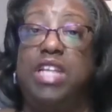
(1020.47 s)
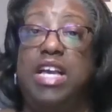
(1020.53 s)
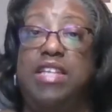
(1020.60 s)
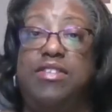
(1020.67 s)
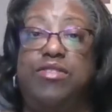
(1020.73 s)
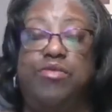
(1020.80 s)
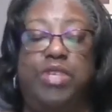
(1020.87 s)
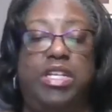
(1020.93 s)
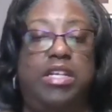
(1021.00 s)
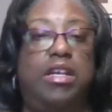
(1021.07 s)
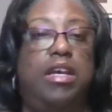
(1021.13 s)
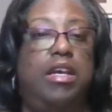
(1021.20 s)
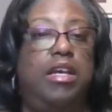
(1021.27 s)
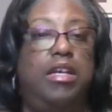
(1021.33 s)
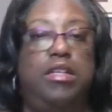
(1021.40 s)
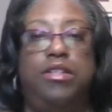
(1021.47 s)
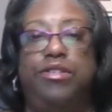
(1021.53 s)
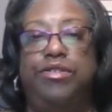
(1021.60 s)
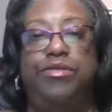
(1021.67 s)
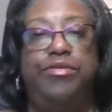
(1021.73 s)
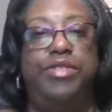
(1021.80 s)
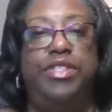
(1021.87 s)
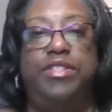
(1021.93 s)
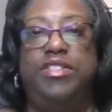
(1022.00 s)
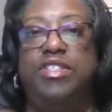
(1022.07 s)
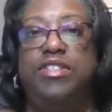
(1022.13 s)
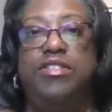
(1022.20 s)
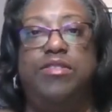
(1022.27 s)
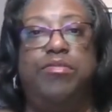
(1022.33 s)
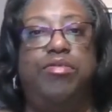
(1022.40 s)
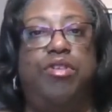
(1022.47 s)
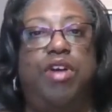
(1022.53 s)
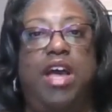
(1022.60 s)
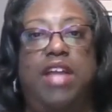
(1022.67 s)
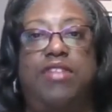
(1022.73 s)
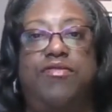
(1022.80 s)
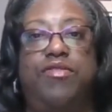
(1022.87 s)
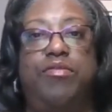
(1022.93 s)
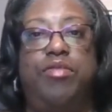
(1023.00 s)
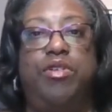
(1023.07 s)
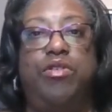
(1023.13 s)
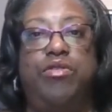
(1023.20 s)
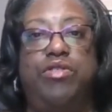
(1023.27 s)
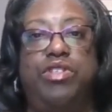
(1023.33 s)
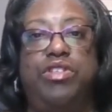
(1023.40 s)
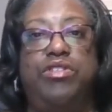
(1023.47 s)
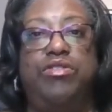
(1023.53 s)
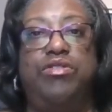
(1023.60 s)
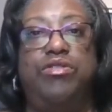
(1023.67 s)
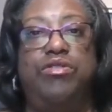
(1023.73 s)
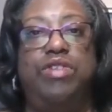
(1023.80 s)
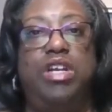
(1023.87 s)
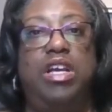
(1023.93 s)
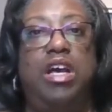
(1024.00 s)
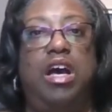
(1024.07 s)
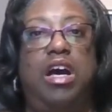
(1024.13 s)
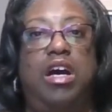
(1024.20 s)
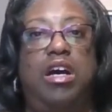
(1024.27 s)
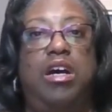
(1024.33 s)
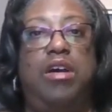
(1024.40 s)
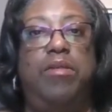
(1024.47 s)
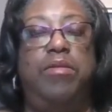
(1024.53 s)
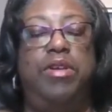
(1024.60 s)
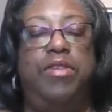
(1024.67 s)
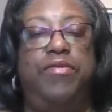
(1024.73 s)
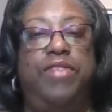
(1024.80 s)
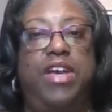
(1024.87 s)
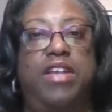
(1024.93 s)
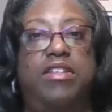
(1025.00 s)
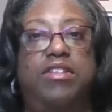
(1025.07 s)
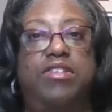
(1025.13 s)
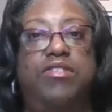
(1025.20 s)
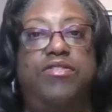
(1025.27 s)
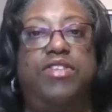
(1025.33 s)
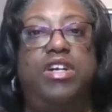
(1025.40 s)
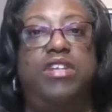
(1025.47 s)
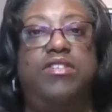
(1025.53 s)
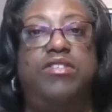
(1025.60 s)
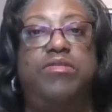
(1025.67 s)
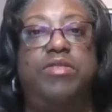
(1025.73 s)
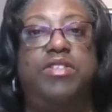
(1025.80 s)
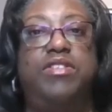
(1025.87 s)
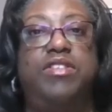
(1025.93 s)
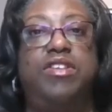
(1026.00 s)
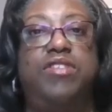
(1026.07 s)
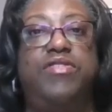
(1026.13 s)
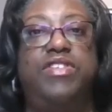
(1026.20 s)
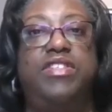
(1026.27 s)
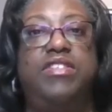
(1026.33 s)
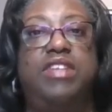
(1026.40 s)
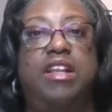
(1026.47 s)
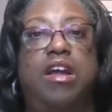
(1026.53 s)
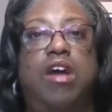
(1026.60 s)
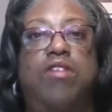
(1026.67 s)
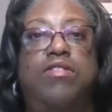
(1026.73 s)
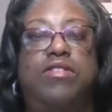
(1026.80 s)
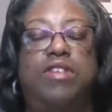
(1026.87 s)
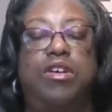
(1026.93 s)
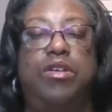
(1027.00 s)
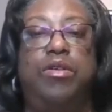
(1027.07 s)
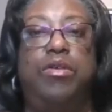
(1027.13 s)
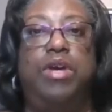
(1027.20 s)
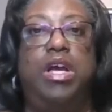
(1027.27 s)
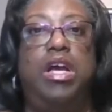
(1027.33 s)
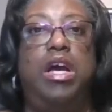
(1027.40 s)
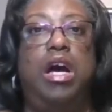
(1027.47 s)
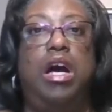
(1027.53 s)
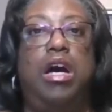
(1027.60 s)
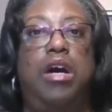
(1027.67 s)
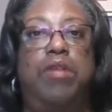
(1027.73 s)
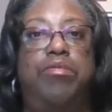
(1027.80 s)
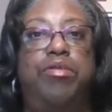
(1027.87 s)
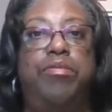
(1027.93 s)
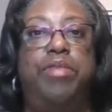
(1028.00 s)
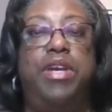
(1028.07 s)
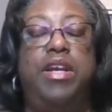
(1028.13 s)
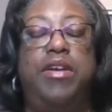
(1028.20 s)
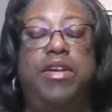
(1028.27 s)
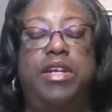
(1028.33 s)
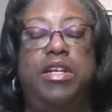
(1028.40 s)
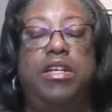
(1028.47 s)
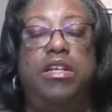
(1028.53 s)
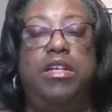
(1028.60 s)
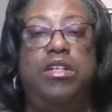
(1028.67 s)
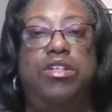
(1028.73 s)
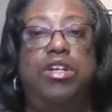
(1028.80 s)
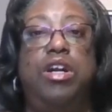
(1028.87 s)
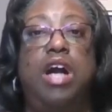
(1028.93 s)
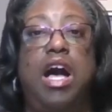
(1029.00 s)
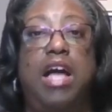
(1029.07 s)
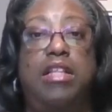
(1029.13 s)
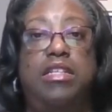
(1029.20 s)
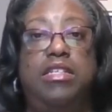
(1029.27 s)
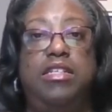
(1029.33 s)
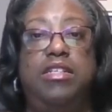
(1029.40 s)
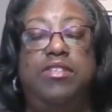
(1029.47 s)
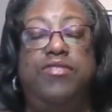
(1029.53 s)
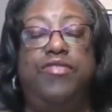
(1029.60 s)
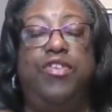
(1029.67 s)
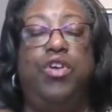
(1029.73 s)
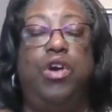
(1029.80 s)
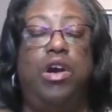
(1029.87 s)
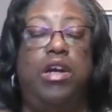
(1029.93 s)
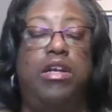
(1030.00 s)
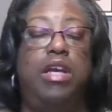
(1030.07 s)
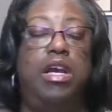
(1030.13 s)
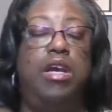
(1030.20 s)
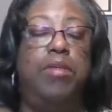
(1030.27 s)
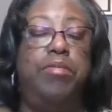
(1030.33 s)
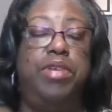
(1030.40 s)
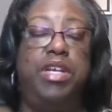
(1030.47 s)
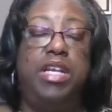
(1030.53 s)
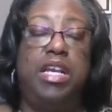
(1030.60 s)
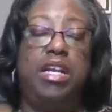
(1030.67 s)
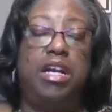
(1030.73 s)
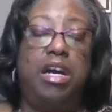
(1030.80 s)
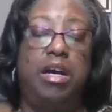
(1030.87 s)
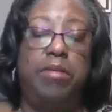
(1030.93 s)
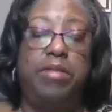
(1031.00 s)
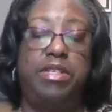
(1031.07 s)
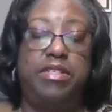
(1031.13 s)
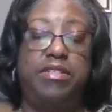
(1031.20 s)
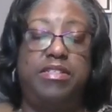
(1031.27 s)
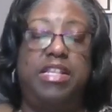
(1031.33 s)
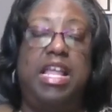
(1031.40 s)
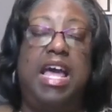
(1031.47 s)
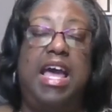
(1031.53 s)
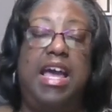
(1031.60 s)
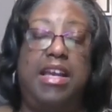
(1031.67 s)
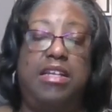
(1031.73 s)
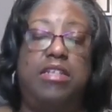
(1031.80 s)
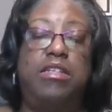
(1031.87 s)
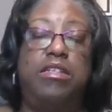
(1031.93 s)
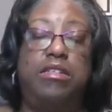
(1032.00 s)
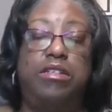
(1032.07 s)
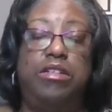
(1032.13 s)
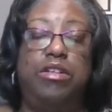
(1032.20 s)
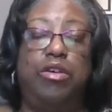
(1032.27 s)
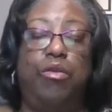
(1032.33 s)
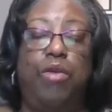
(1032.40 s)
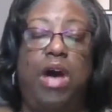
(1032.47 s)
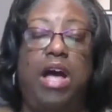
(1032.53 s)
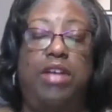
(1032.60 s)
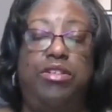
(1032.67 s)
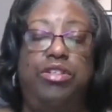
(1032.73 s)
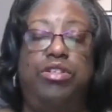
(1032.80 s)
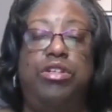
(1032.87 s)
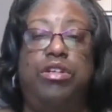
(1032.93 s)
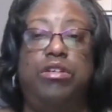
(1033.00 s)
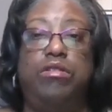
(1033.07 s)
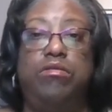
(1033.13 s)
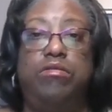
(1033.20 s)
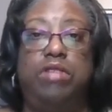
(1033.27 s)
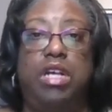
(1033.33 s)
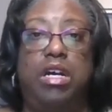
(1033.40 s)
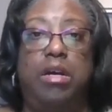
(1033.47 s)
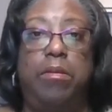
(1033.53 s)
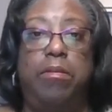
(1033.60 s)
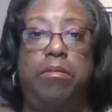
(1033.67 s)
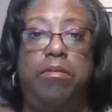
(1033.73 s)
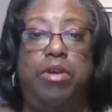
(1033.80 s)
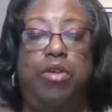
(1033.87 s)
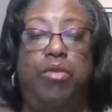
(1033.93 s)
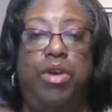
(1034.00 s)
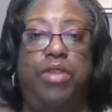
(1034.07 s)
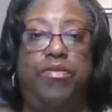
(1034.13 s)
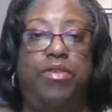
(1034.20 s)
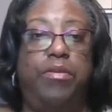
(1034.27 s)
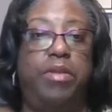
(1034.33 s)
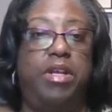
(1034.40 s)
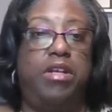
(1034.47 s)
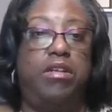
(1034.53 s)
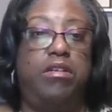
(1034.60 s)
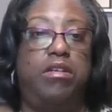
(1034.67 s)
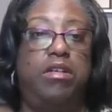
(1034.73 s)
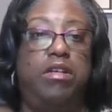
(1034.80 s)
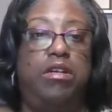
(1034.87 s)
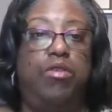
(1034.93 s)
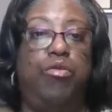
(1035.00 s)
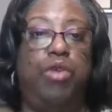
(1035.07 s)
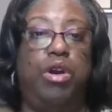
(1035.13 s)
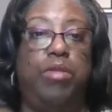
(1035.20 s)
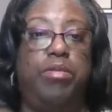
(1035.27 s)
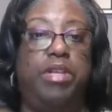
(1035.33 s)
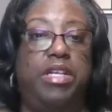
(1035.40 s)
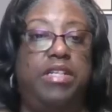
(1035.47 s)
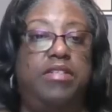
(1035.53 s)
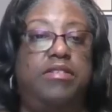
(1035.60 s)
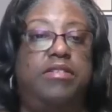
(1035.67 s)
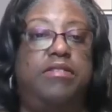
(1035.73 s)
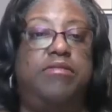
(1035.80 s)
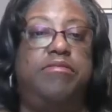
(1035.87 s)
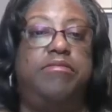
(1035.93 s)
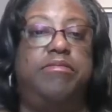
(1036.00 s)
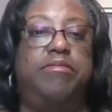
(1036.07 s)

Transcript: on next week. It's just a proactive approach to effective customer service and also preparing your colleagues for picking up the slack, you know, while you're away from the workplace.